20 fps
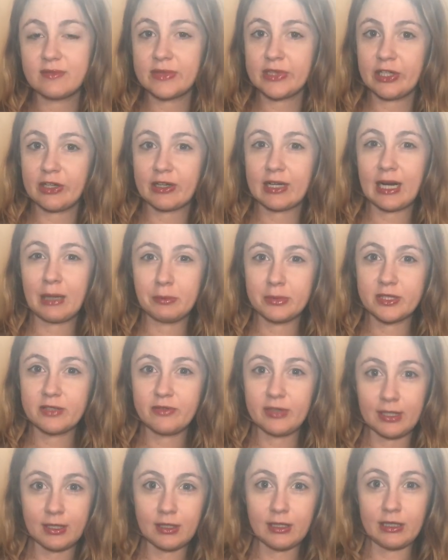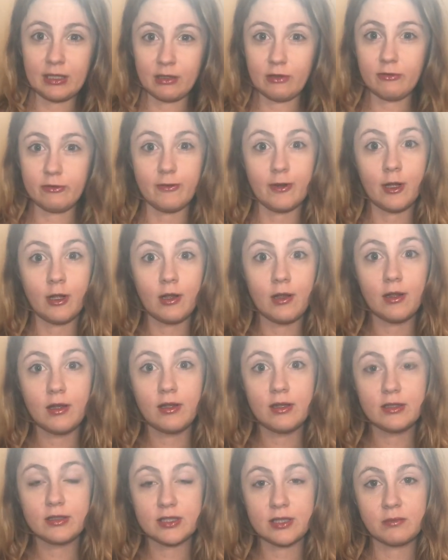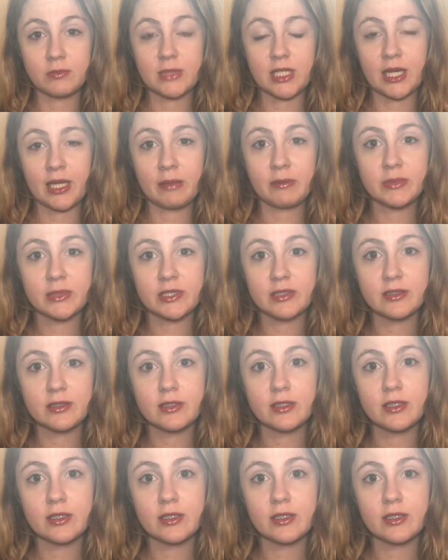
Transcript: And your cups feel a little full sometimes.